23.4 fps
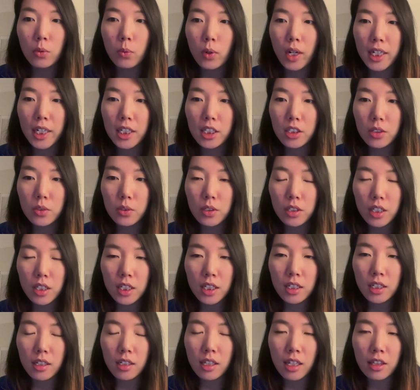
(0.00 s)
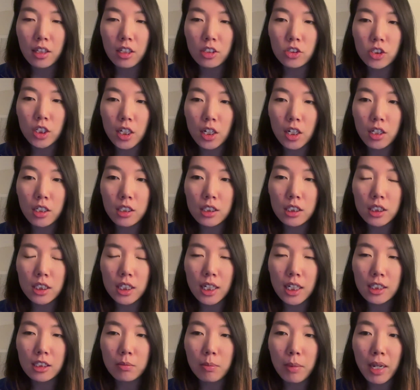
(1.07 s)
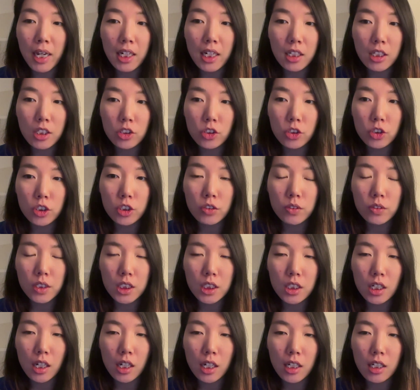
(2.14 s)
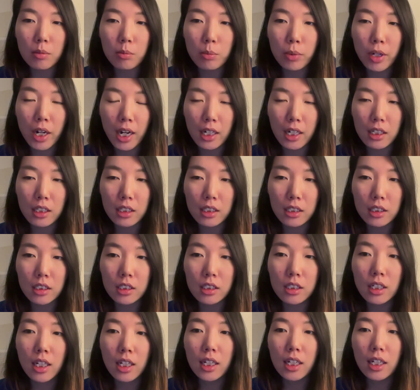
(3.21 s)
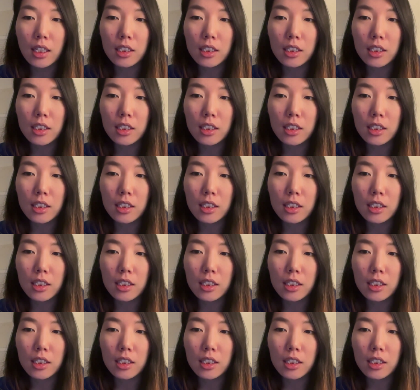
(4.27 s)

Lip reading: Why do you think that the JRCS managed to retain and practice